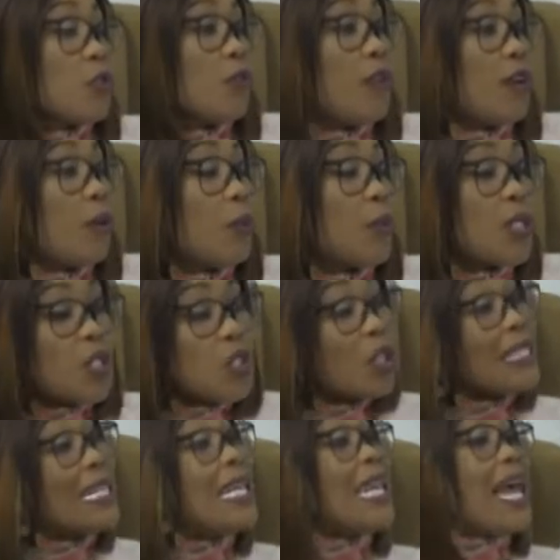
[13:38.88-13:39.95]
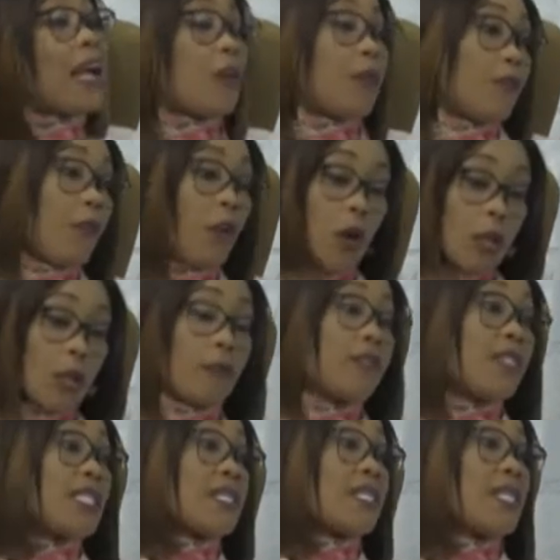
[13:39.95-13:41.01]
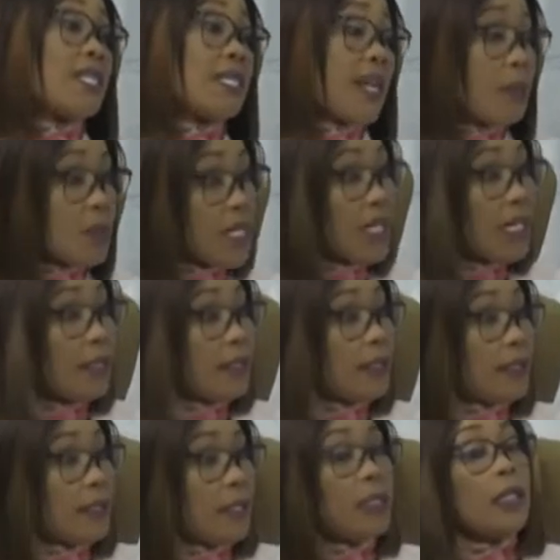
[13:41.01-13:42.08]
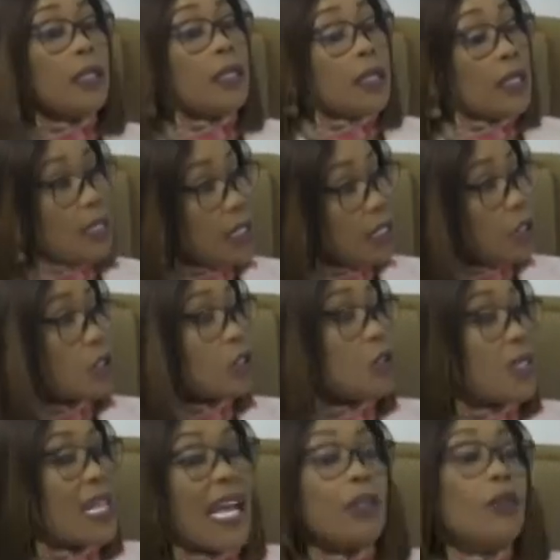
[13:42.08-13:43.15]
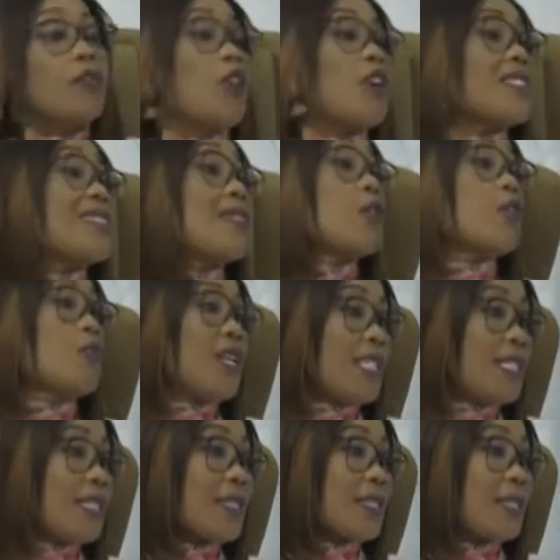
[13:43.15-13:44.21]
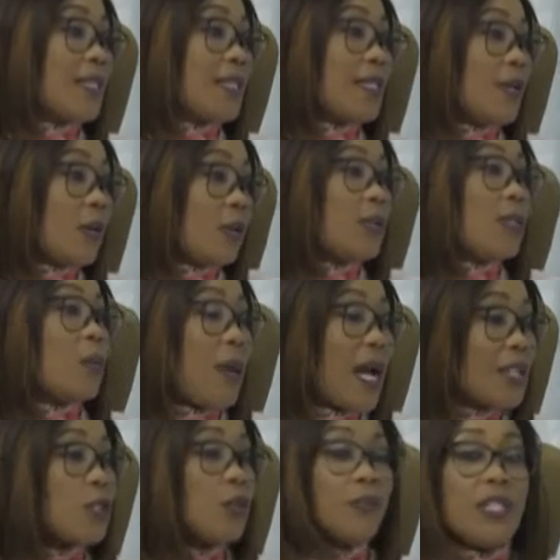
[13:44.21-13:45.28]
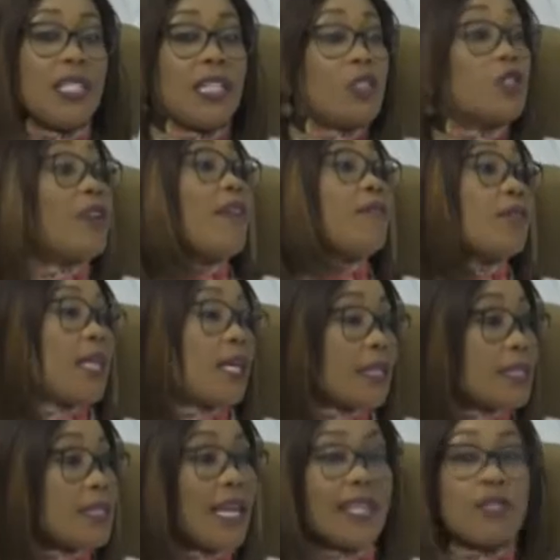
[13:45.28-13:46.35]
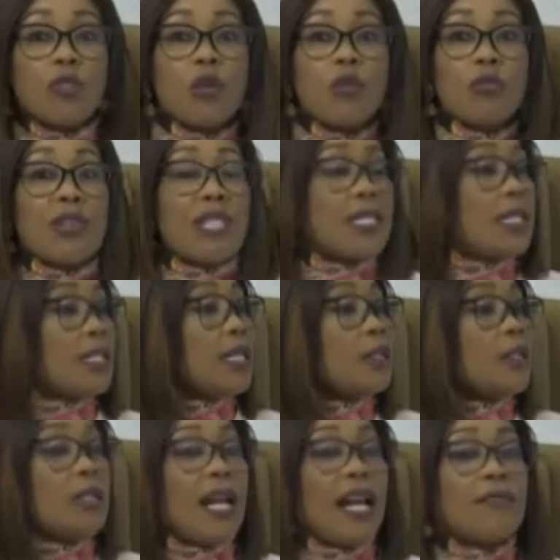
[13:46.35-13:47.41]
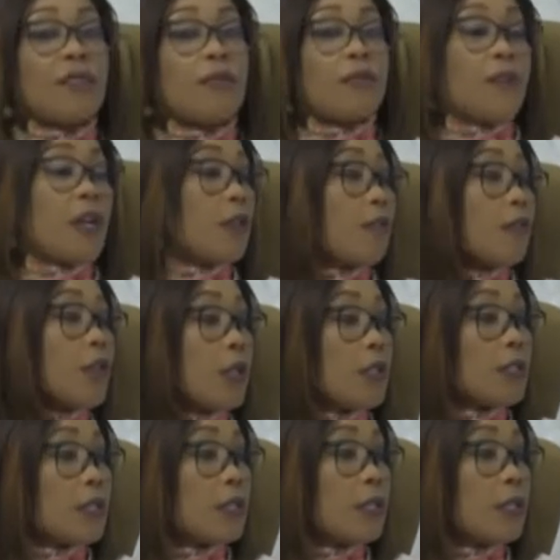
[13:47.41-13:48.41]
very important. So the lack of all of these things I'm saying leads to, and of course the greed on the part of the traffickers. They are so greedy. They don't have the fear of God.